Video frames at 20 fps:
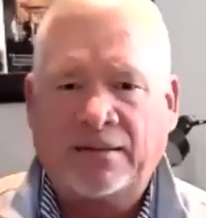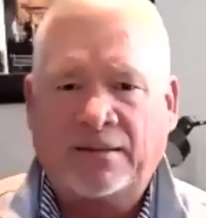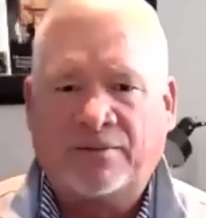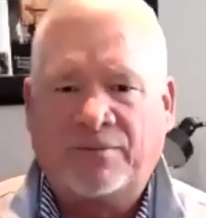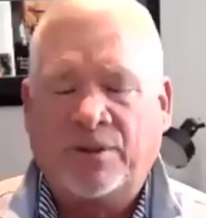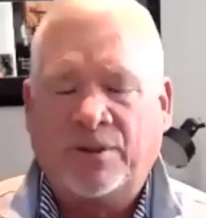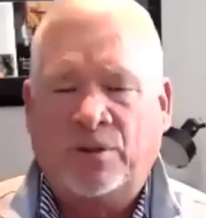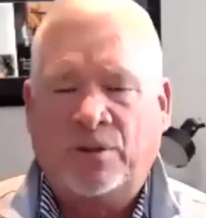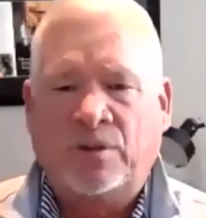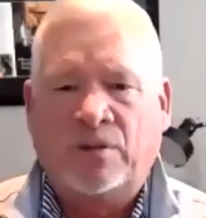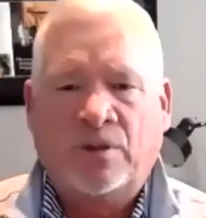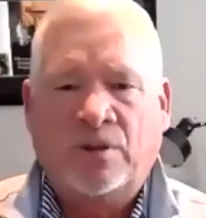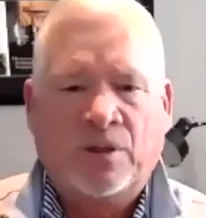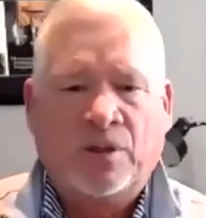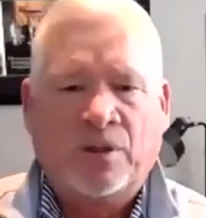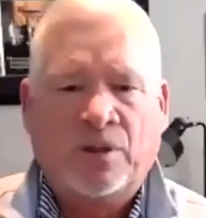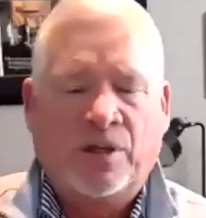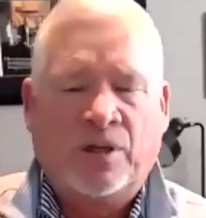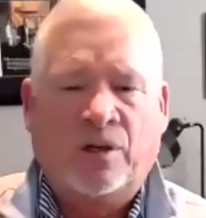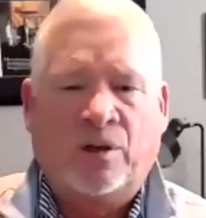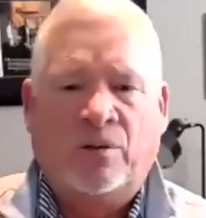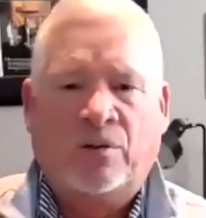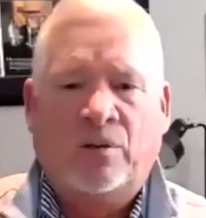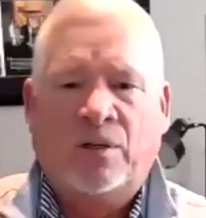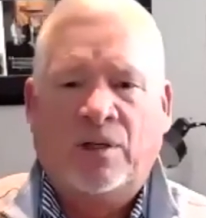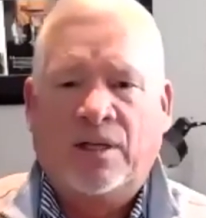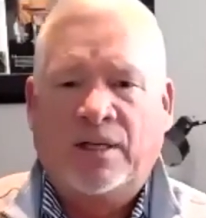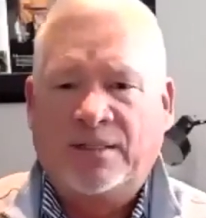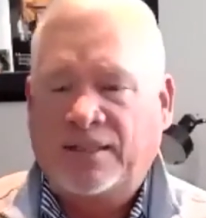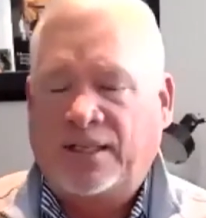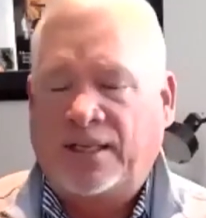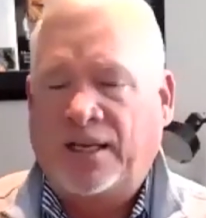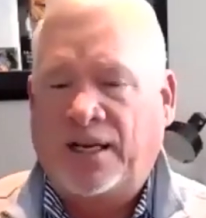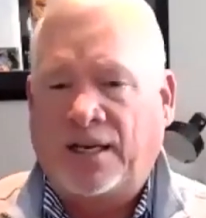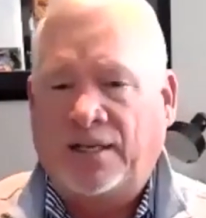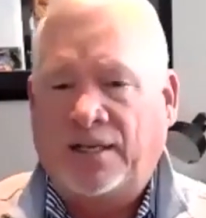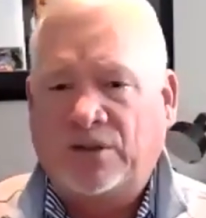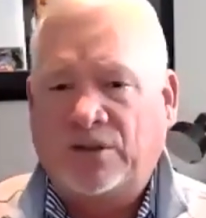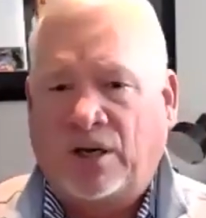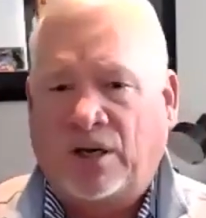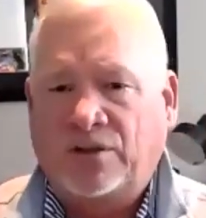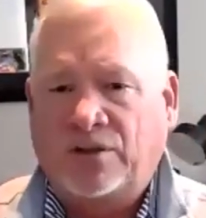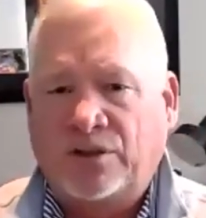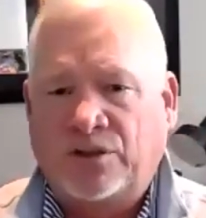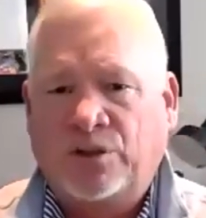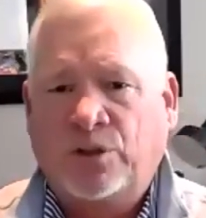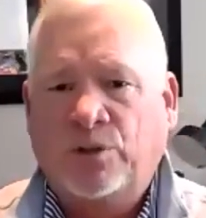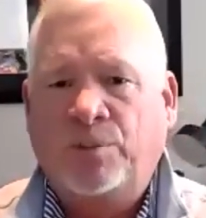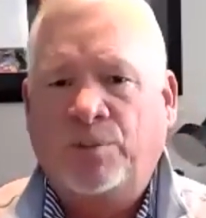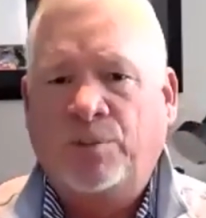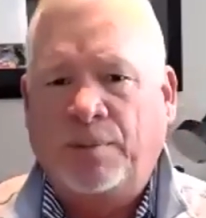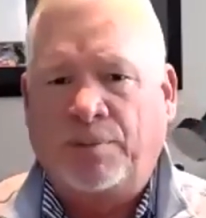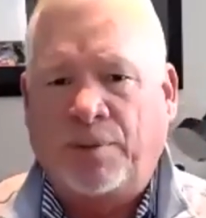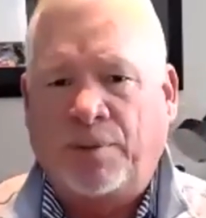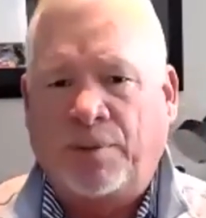If you're, you know, as again, I talked to two people.